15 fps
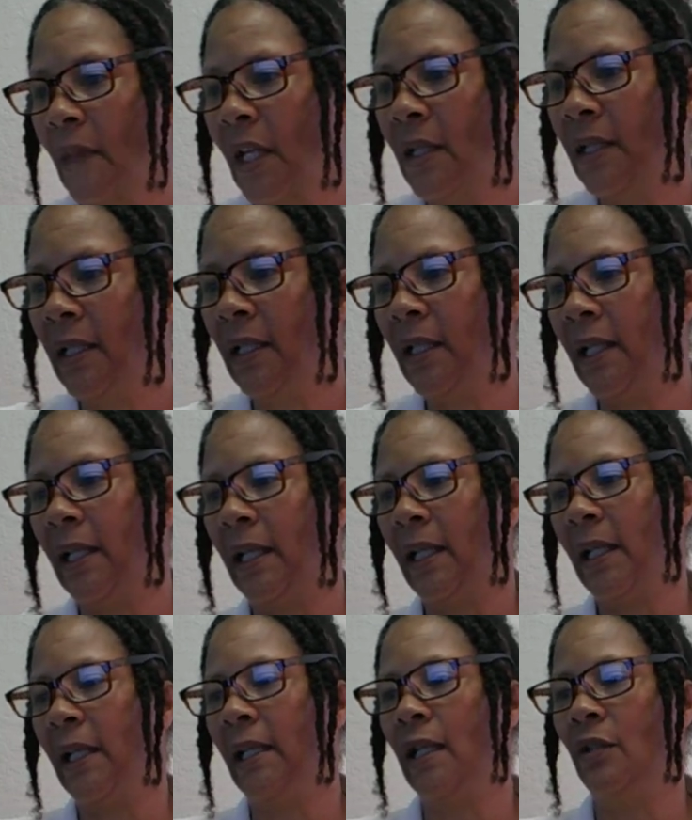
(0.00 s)
Then the
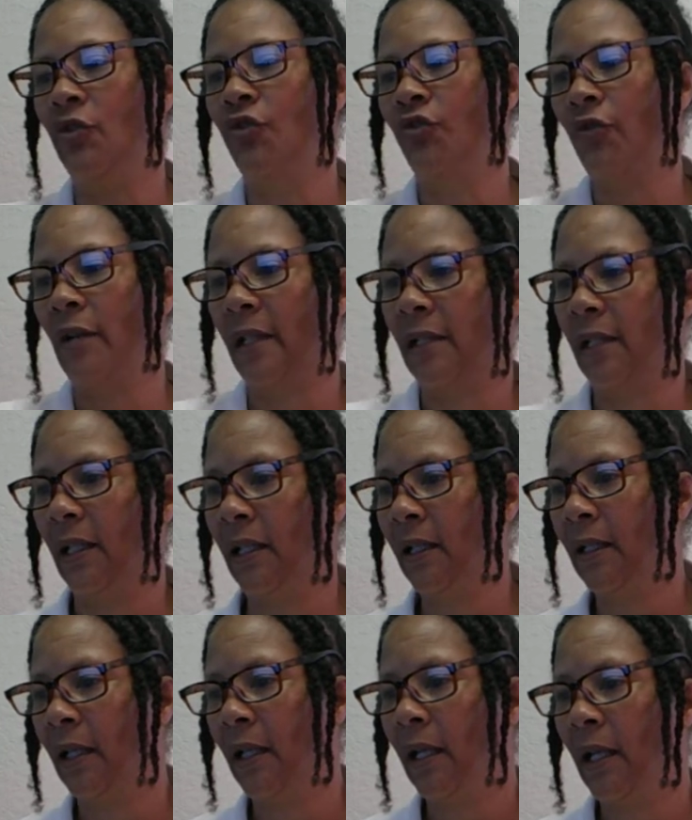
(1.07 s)
king instructed
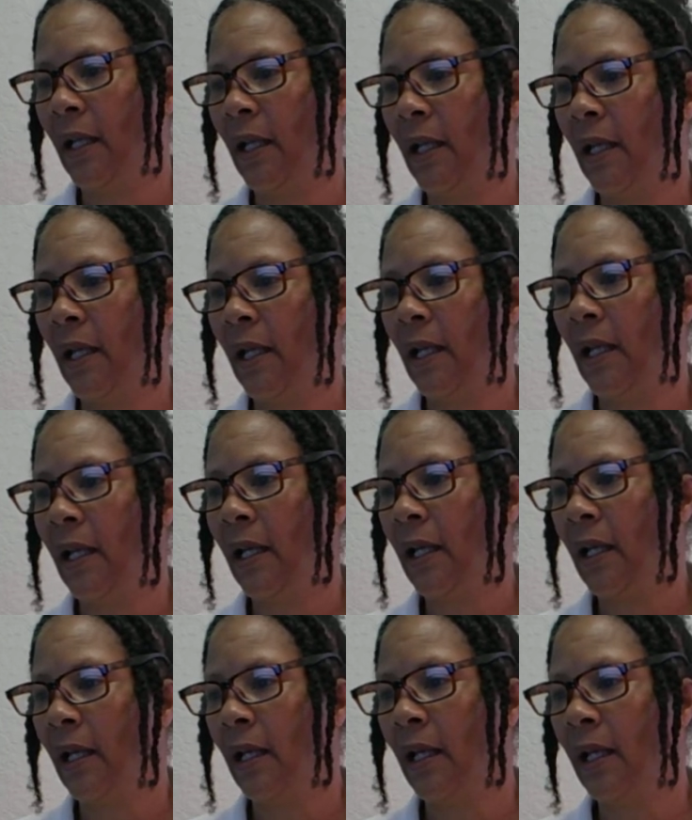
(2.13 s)

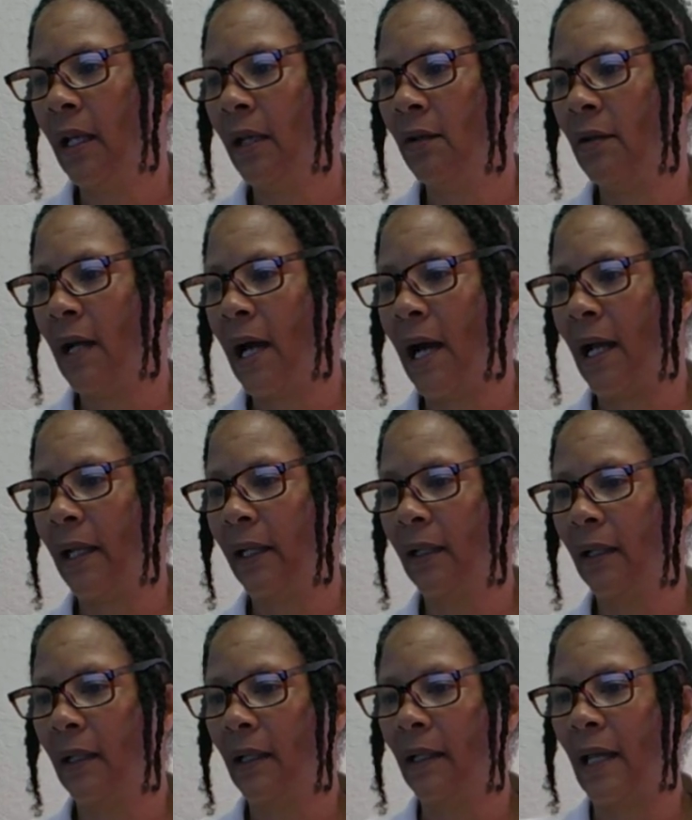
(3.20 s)
Hilkiah
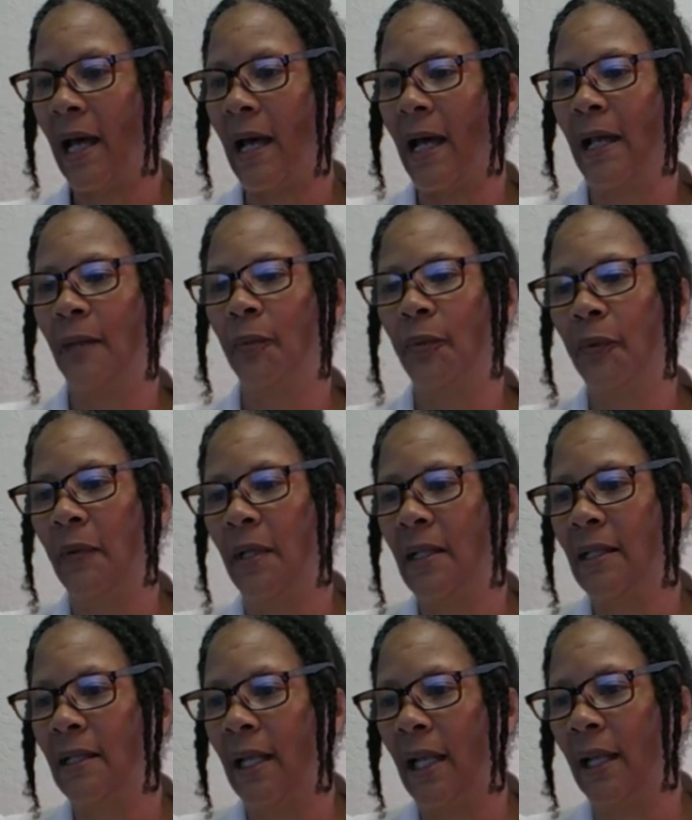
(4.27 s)
the high
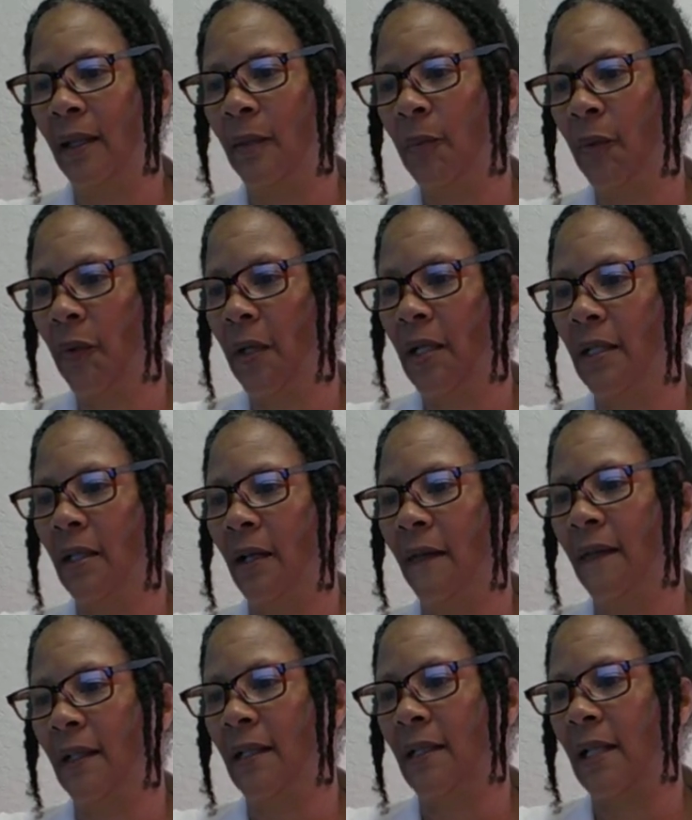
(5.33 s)
priest and the priests of
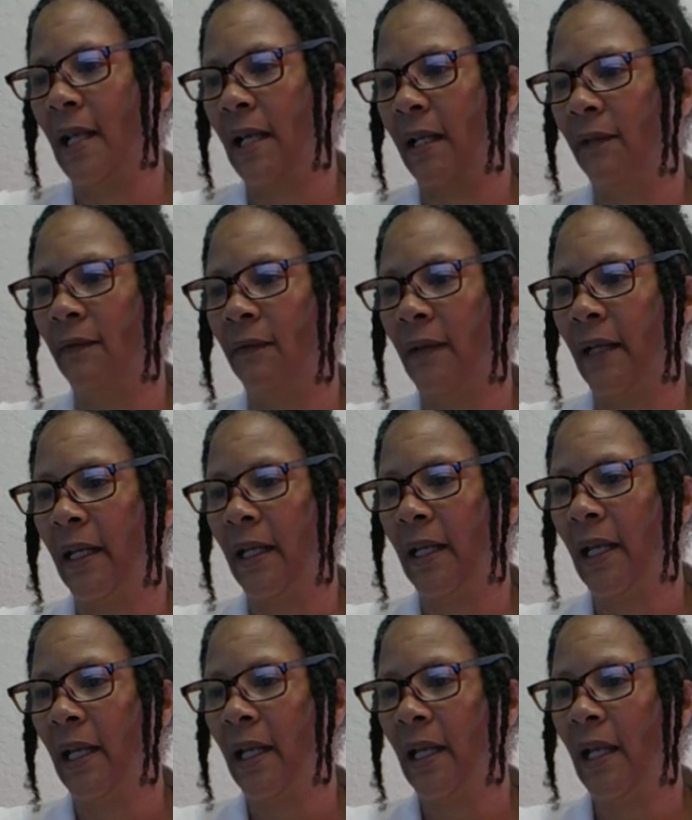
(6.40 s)
the second rank
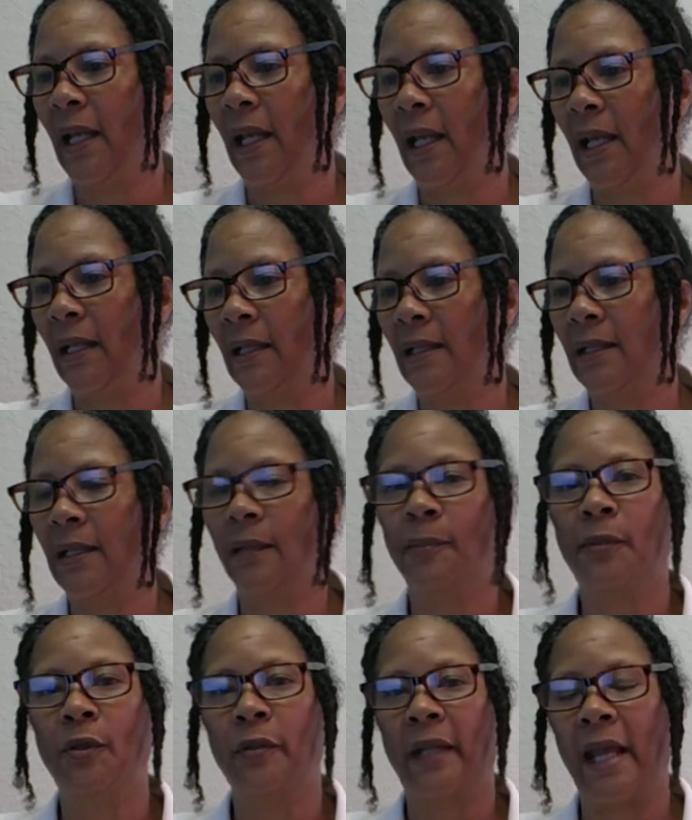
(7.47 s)
and the
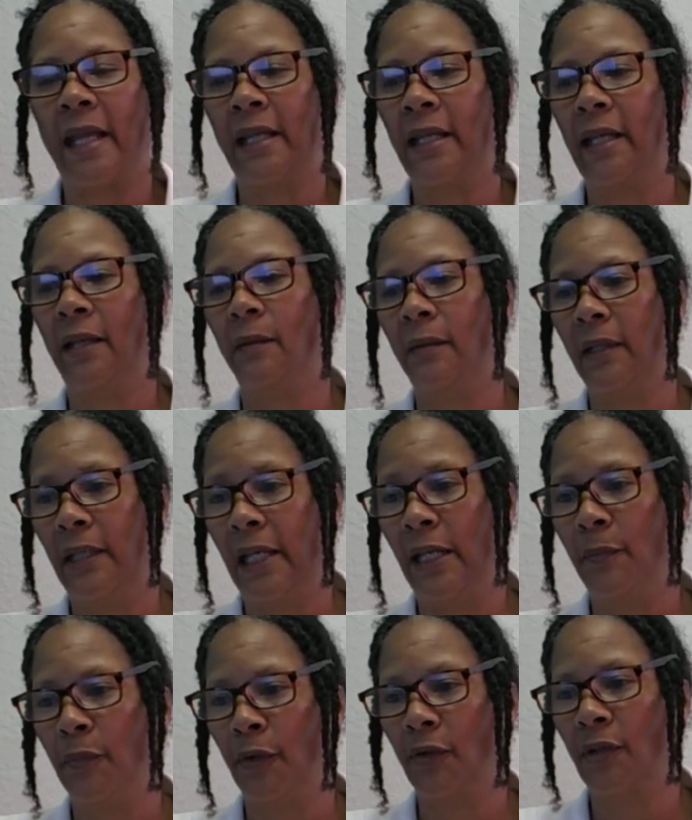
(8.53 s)
temple
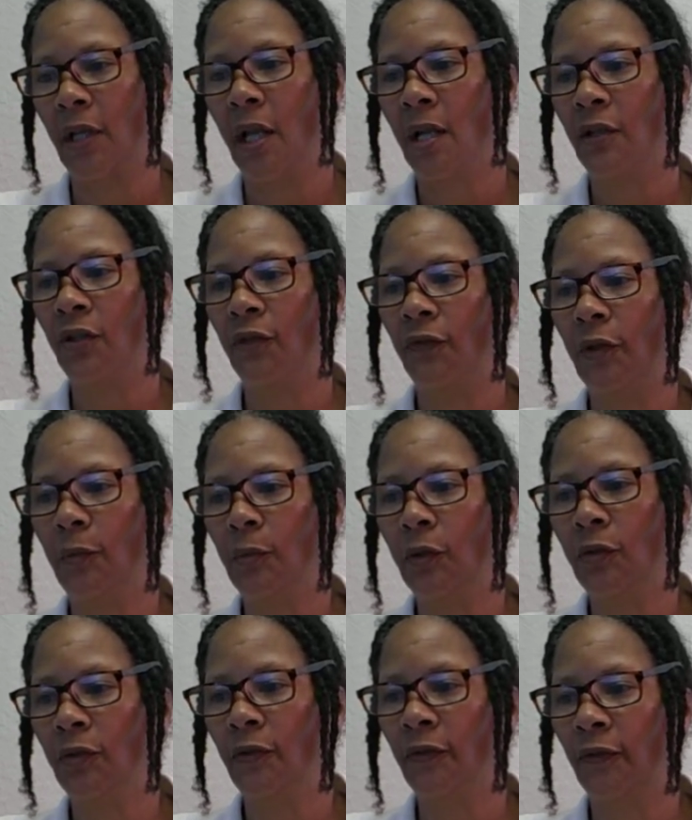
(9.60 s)
gatekeepers to
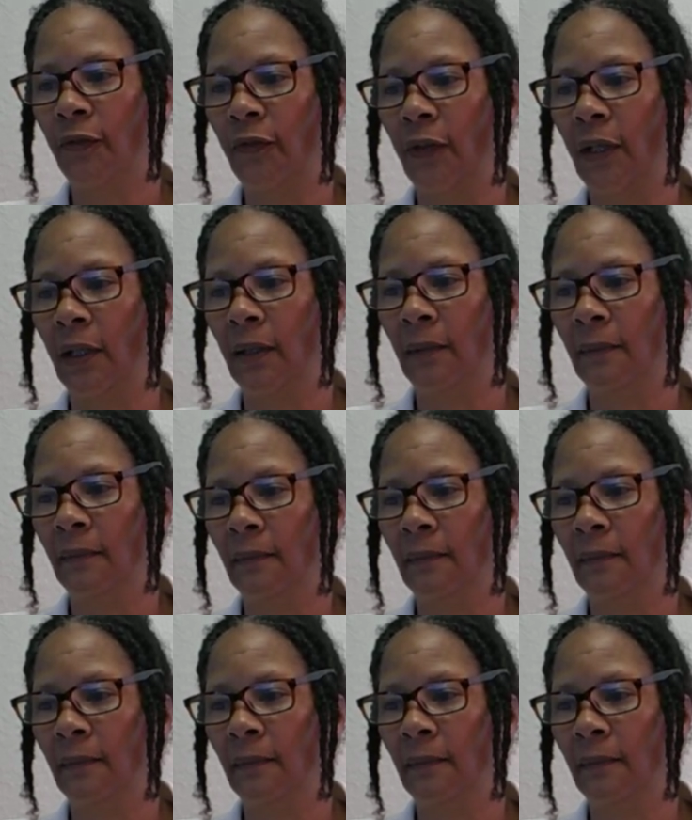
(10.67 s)
remove from